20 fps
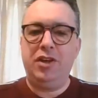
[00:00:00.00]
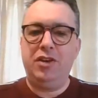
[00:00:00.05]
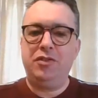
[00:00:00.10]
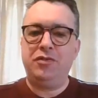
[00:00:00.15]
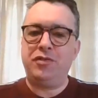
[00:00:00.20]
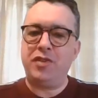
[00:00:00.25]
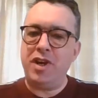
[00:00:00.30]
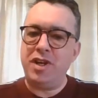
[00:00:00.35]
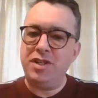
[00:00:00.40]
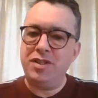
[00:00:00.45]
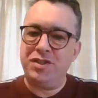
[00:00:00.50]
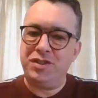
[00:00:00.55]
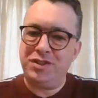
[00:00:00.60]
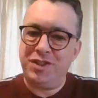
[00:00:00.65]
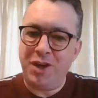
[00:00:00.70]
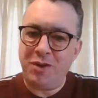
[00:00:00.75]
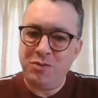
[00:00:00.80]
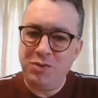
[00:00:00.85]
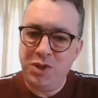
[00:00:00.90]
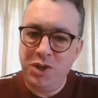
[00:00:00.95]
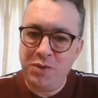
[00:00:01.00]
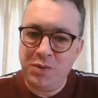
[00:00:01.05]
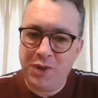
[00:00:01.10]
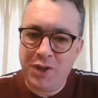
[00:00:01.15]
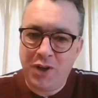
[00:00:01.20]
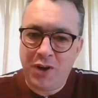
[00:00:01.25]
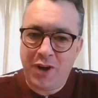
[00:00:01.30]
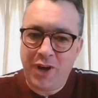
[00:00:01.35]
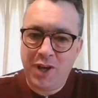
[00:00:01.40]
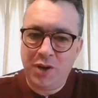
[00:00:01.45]
Friends, don't you and
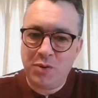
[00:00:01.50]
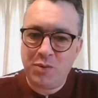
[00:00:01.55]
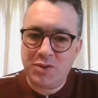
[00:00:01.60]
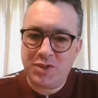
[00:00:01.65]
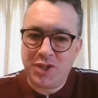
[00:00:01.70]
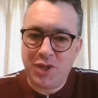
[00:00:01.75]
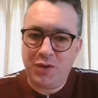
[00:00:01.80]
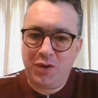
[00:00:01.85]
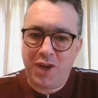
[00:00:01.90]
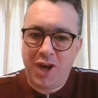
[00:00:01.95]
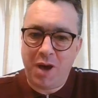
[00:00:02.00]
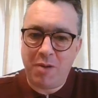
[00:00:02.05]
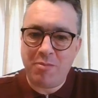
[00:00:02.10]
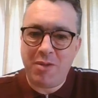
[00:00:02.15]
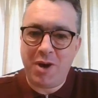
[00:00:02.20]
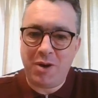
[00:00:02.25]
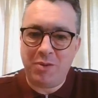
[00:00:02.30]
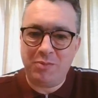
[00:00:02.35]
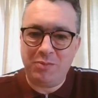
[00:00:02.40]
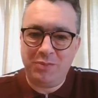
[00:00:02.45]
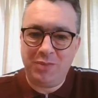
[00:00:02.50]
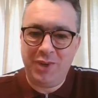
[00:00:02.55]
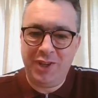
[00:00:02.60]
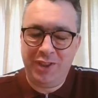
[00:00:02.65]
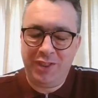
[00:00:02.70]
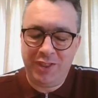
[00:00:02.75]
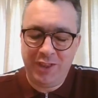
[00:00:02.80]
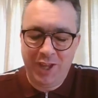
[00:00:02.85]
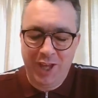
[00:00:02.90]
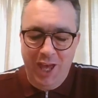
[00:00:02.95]
I also come up
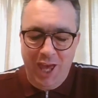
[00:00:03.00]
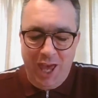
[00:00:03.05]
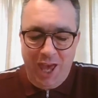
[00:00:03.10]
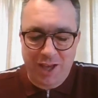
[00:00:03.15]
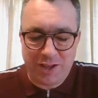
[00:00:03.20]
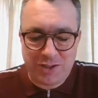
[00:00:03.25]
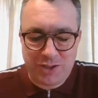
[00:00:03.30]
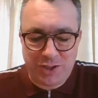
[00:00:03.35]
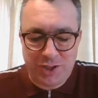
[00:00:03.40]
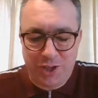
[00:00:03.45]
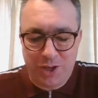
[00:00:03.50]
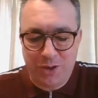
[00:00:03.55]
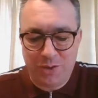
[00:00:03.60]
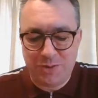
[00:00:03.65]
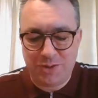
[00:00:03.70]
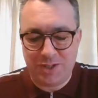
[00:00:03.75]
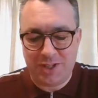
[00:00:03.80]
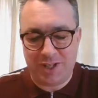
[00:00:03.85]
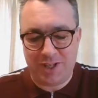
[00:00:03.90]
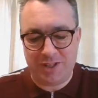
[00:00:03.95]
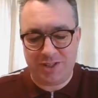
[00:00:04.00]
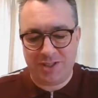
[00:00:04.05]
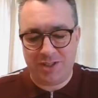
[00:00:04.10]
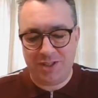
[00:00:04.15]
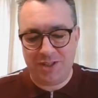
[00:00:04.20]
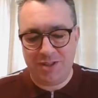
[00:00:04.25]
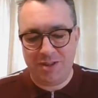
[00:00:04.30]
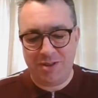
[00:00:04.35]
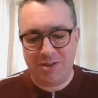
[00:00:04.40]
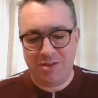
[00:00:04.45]
with excuses,